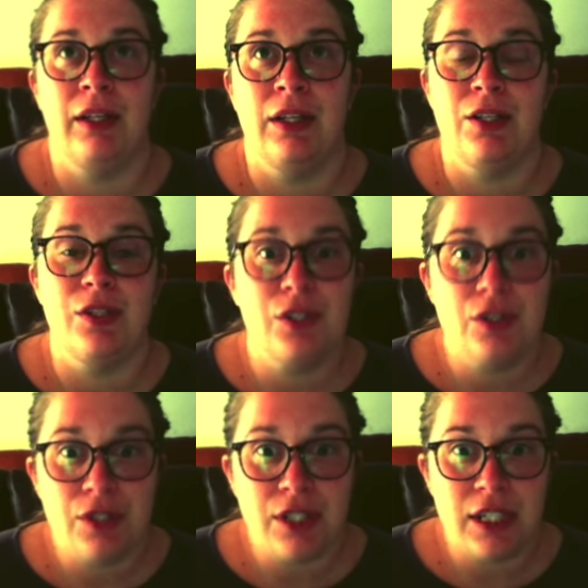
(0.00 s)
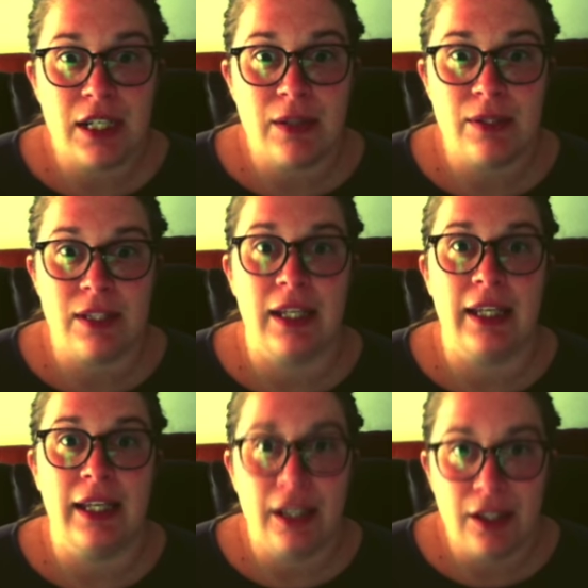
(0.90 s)
sushi was going
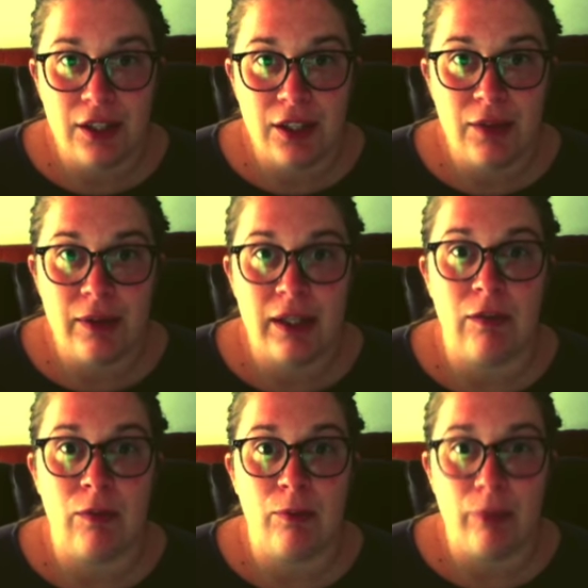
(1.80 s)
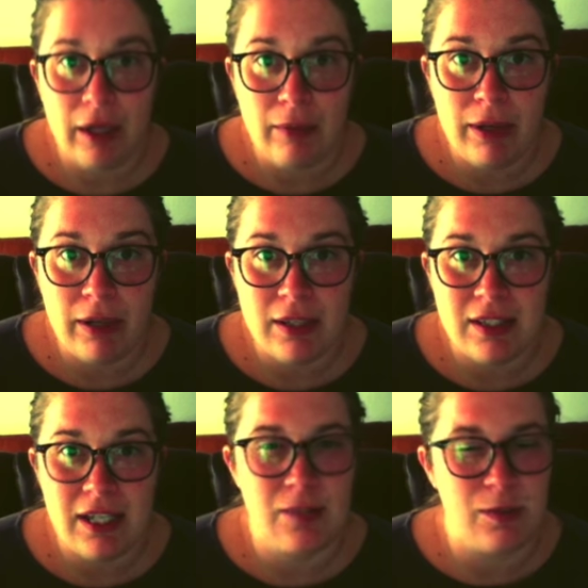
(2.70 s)
to kill you and give you brain
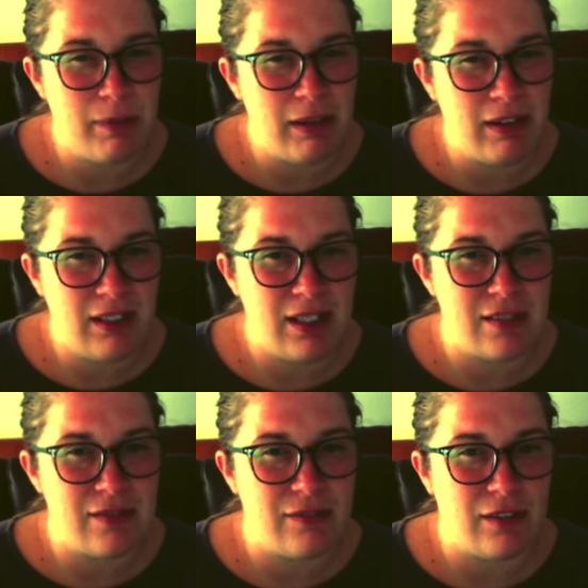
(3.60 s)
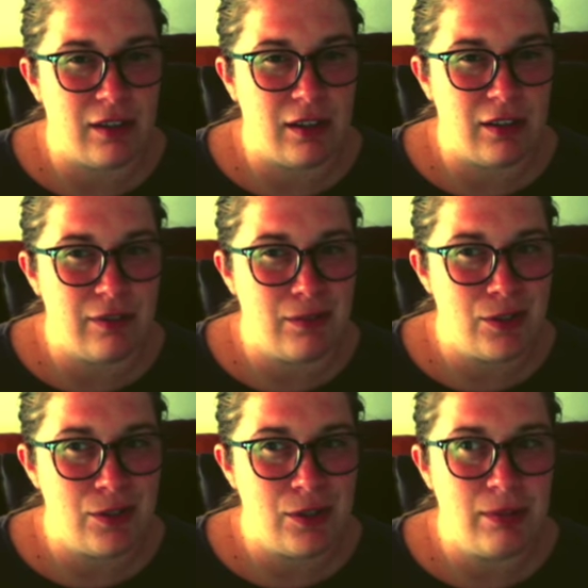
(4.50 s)
parasites, which apparently isn't far off from
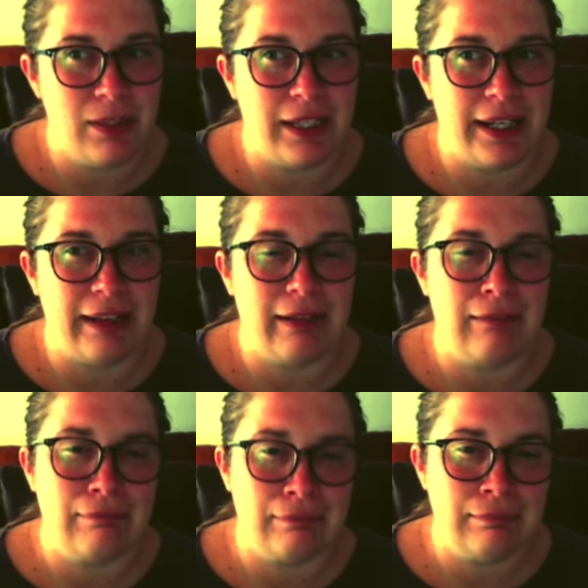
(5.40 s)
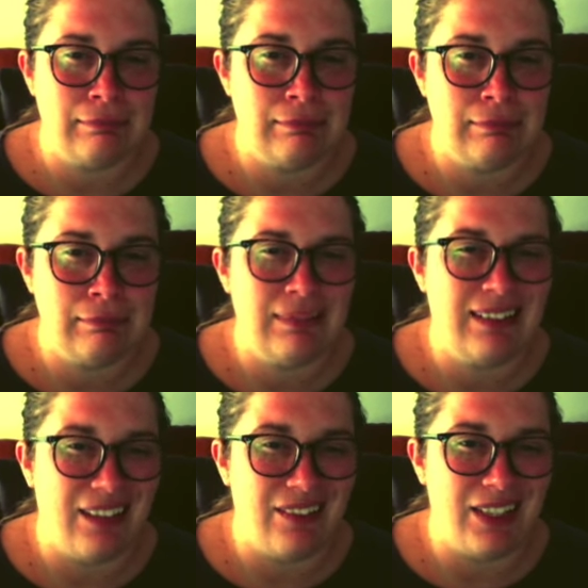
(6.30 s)
true, but, like,
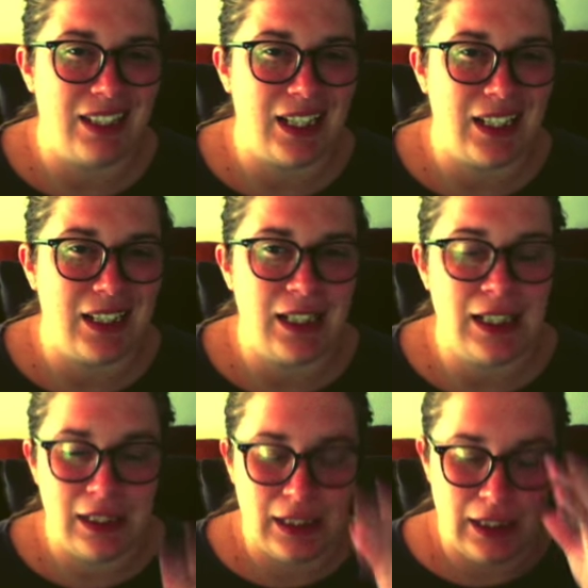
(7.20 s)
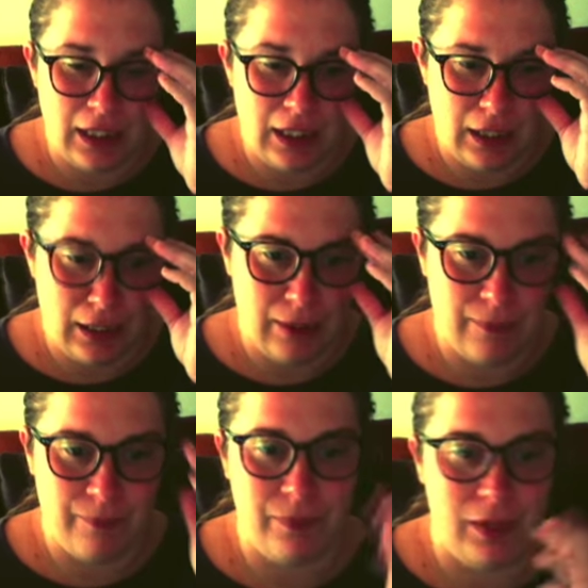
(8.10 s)
not very likely.
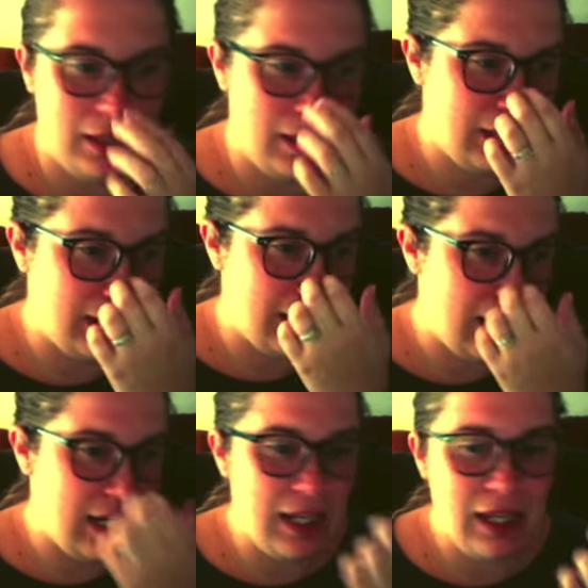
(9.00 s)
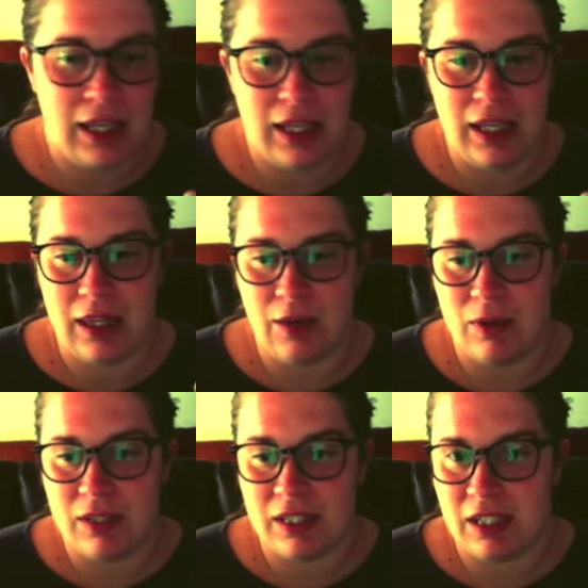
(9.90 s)
That like anything that
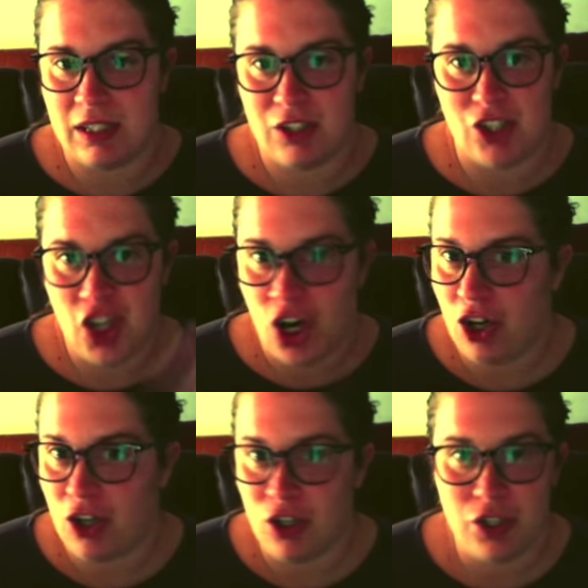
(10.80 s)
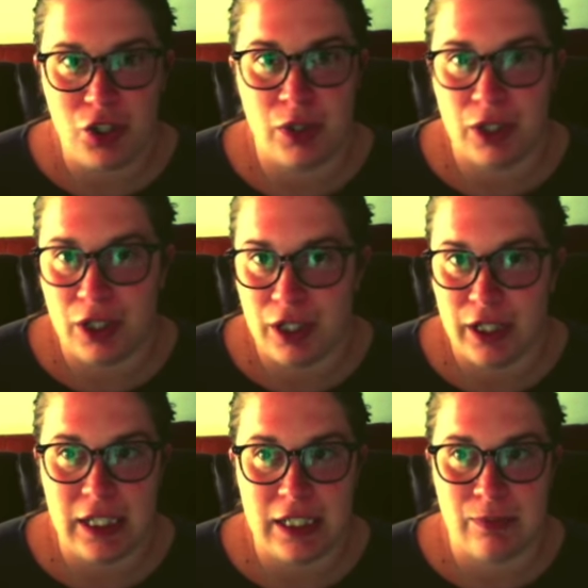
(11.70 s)
wasn't charred to a
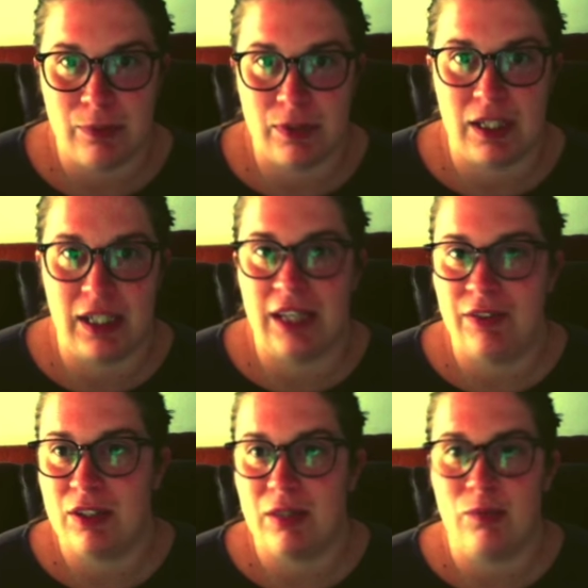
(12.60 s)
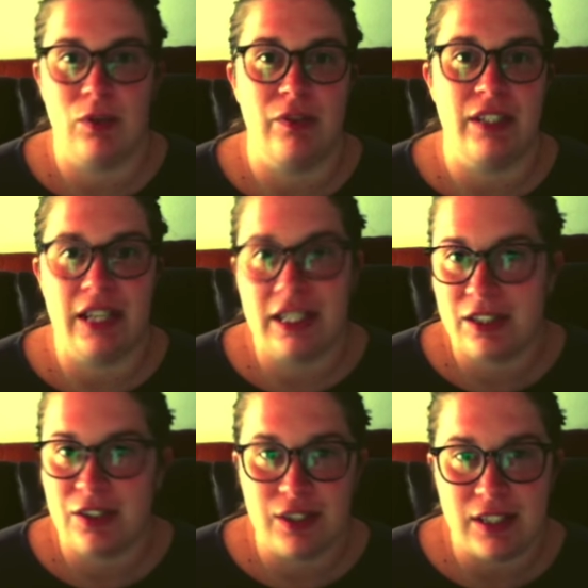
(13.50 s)
crisp was going to give you some sort of
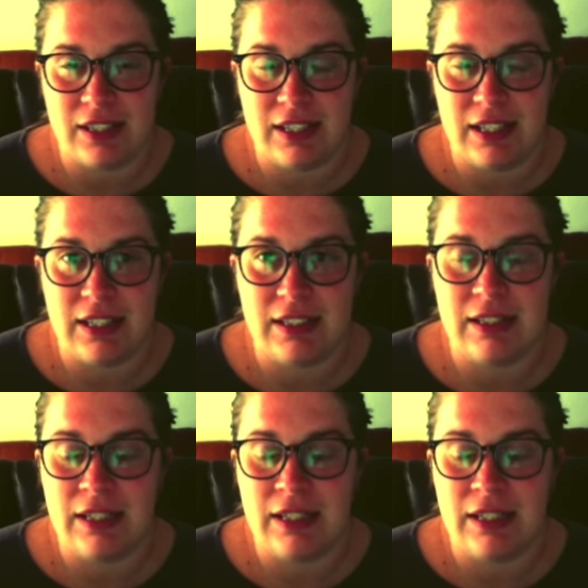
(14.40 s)
intestinal disease.